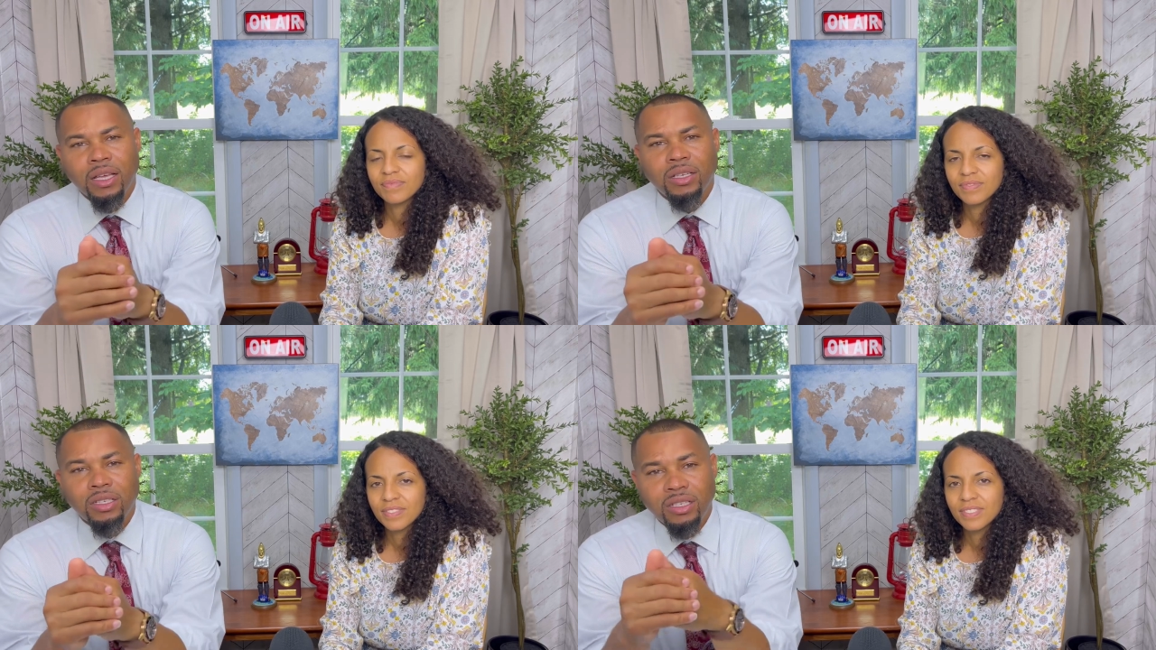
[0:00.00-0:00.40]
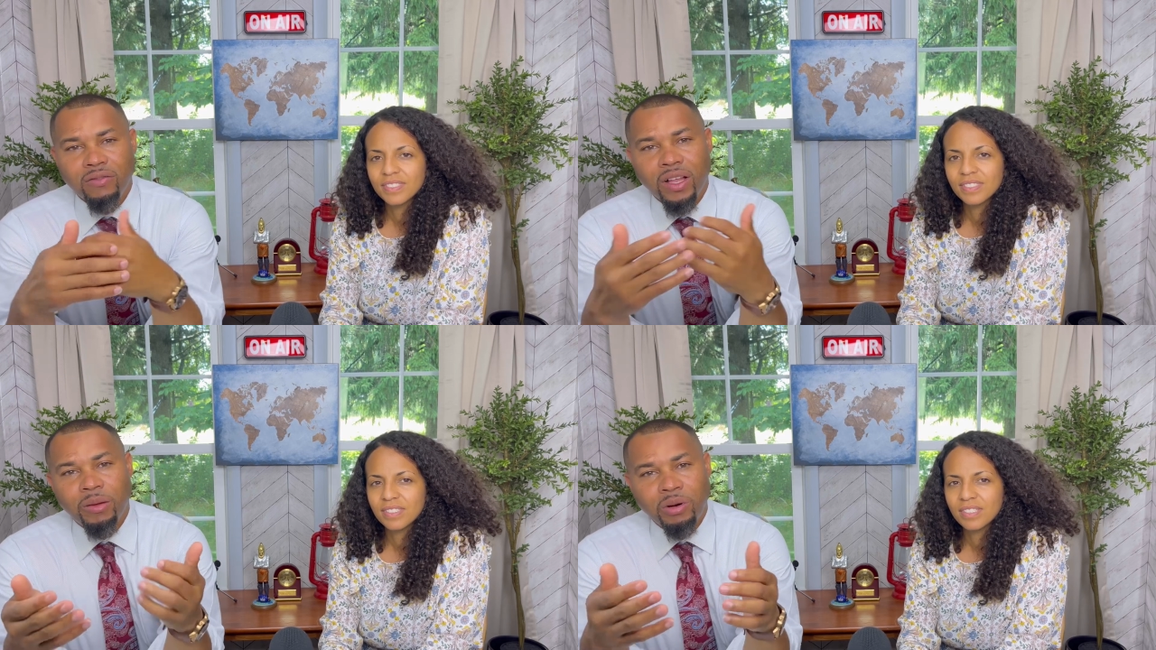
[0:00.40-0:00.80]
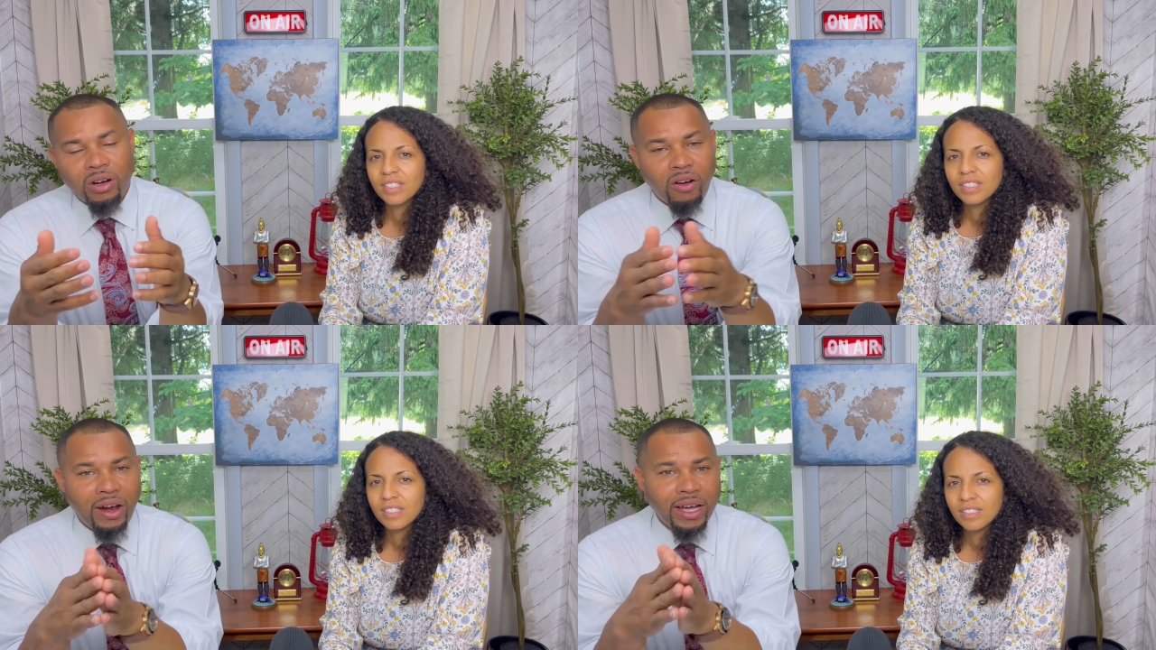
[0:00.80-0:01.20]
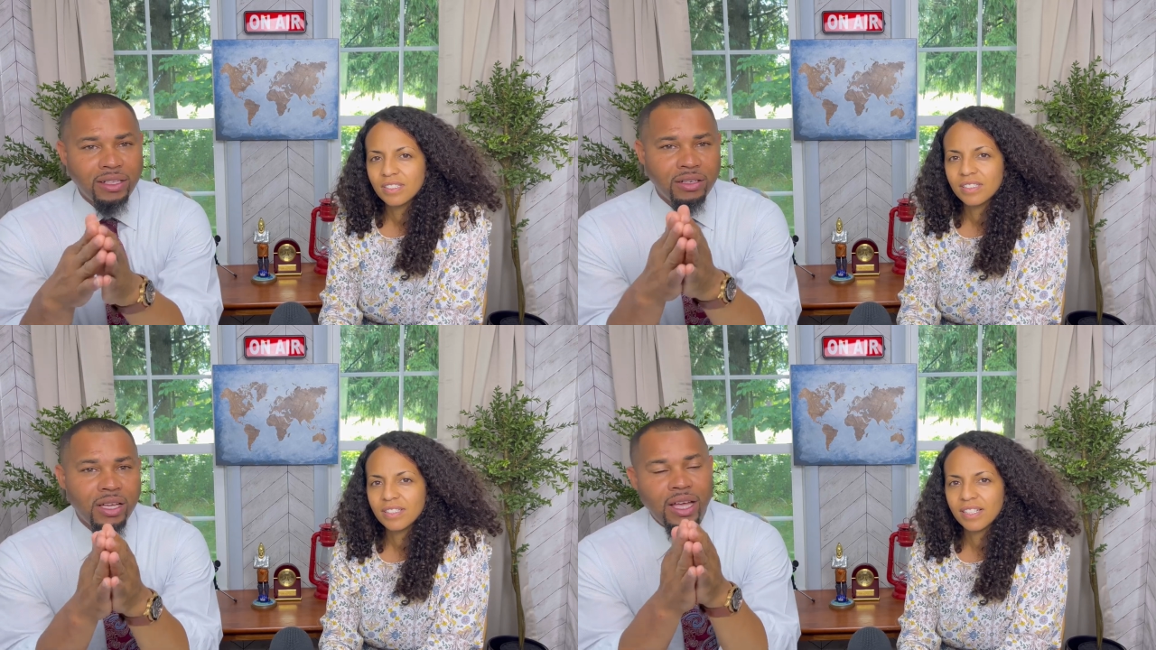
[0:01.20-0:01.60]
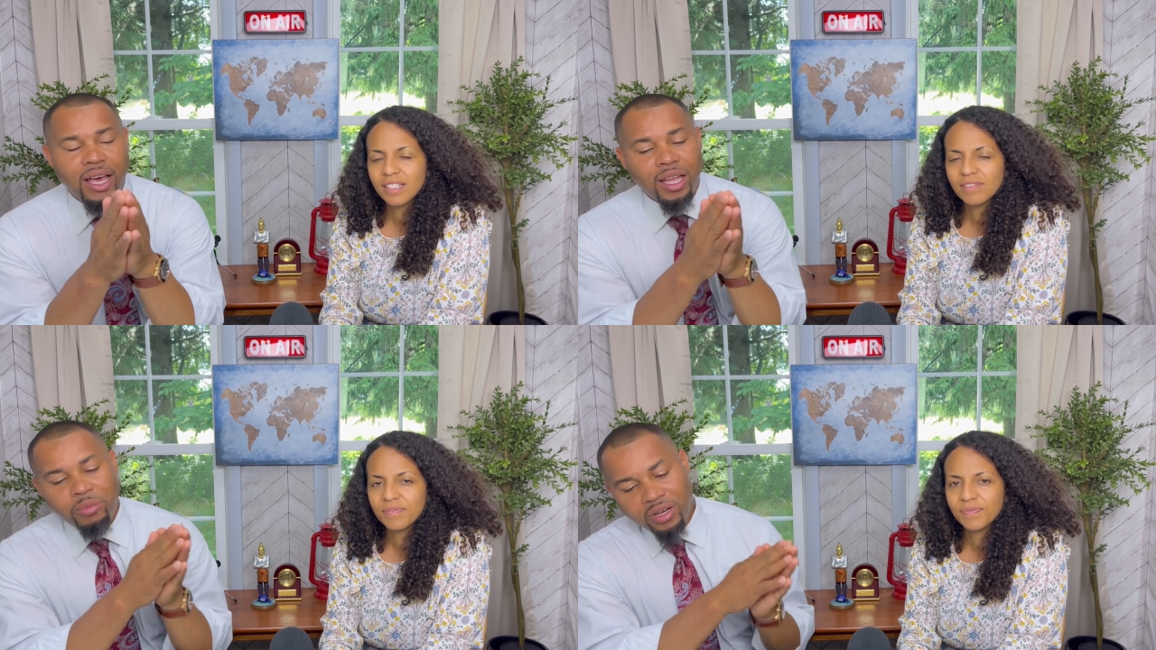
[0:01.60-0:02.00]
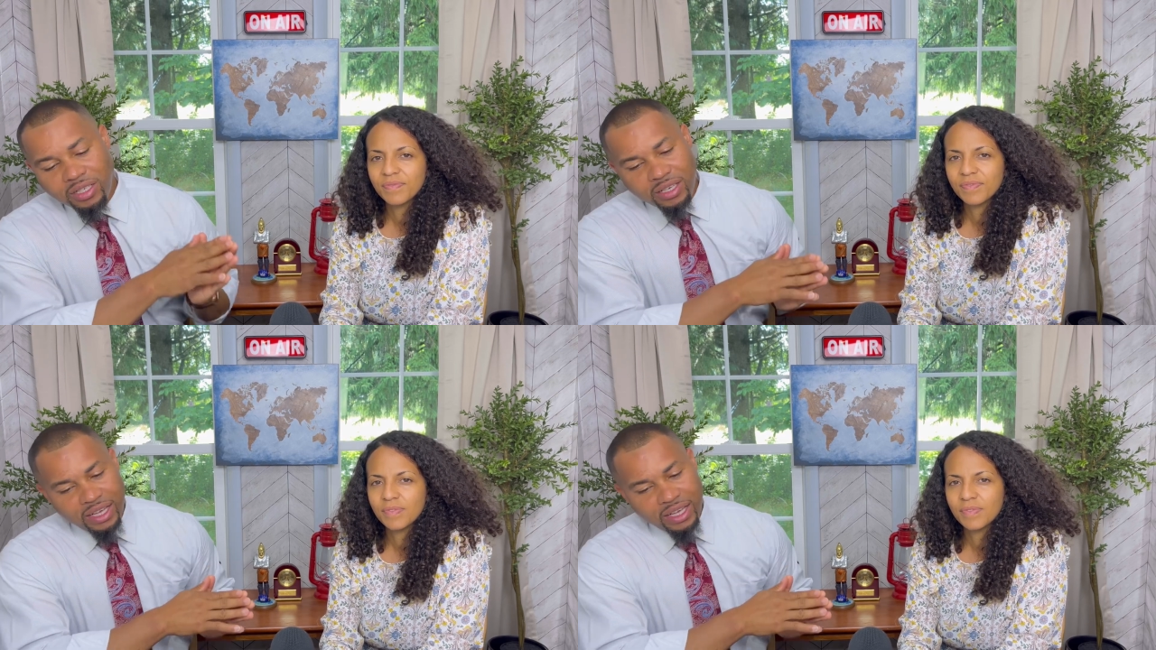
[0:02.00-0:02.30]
Speaker 1: to develop our character. And personally,